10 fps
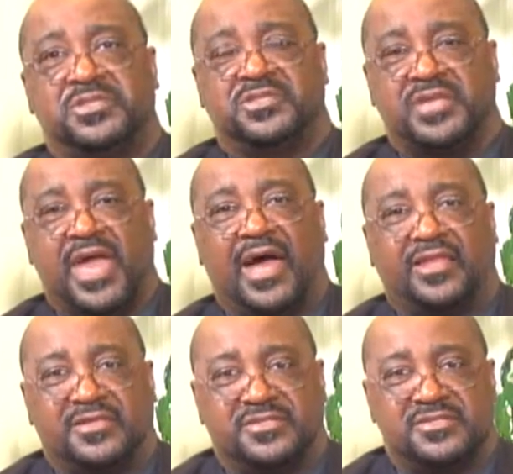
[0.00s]
the
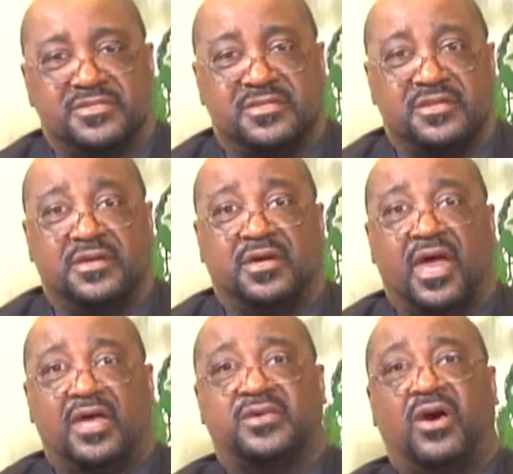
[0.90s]
challenge.
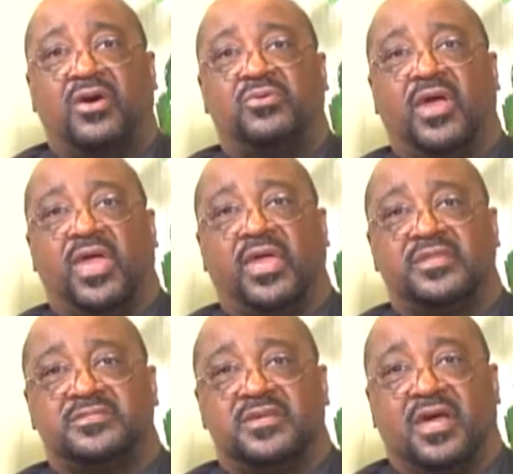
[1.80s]
As
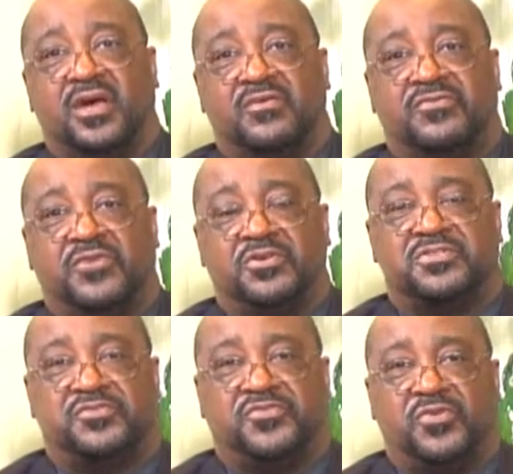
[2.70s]
always,
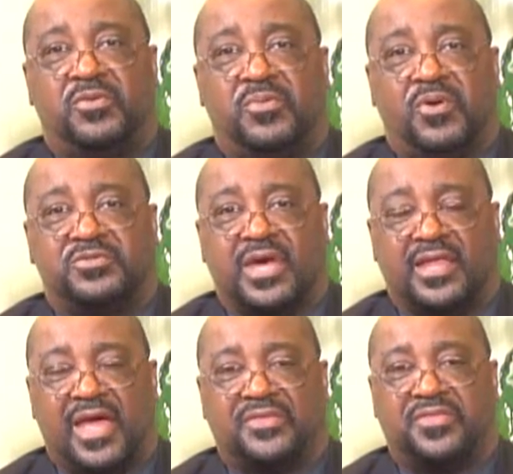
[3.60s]
first and foremost, I'd
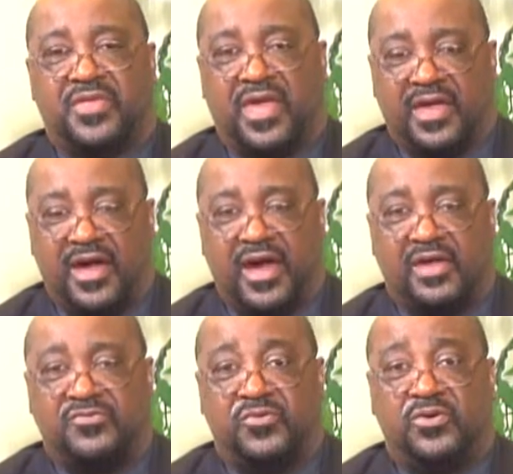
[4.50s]
like to thank
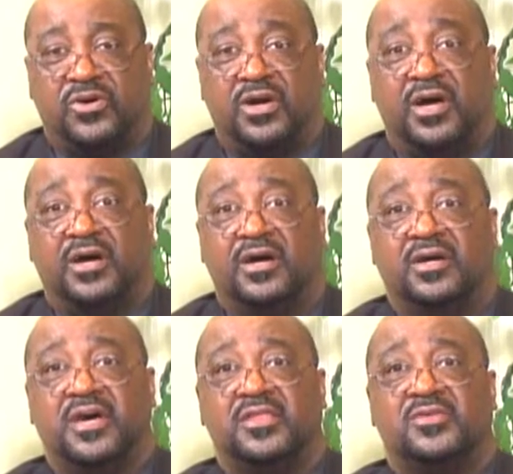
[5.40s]
God for
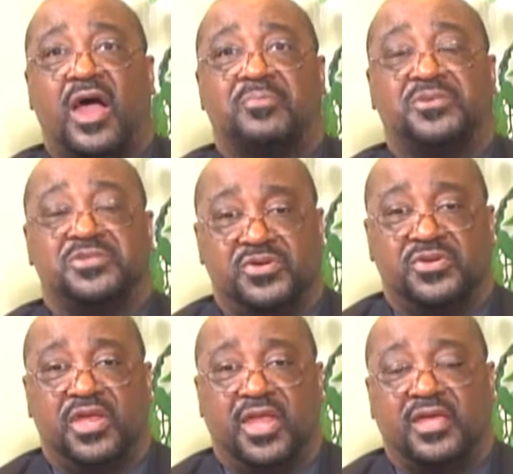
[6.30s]
another
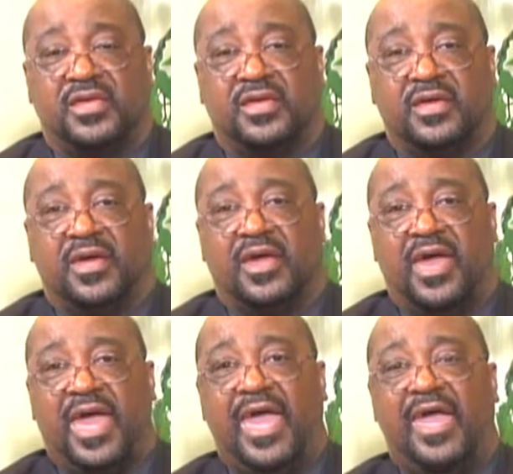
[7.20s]
opportunity
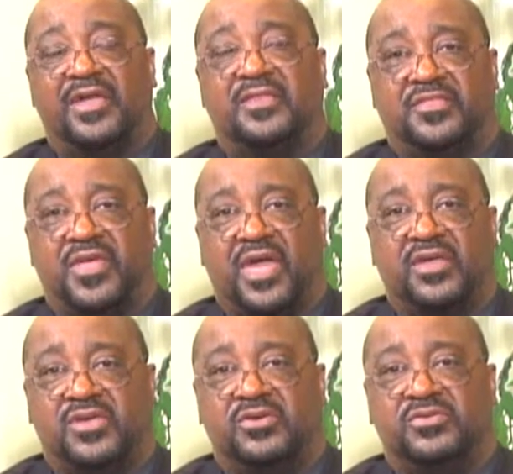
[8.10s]
and
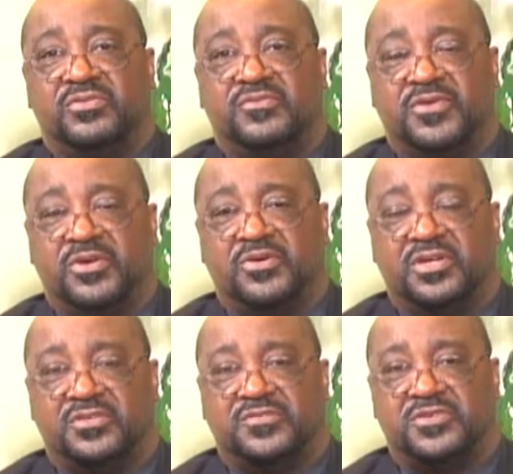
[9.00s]
thank you, the
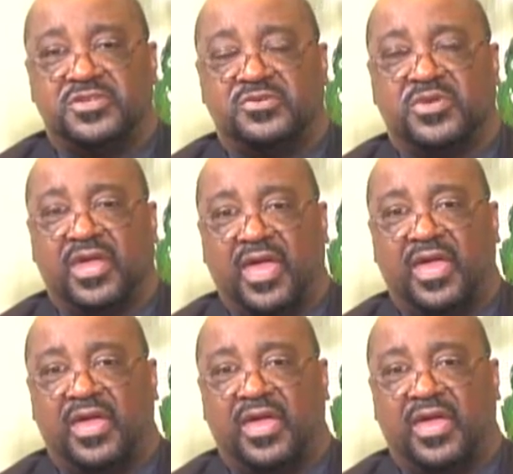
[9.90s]
viewers, for tuning in.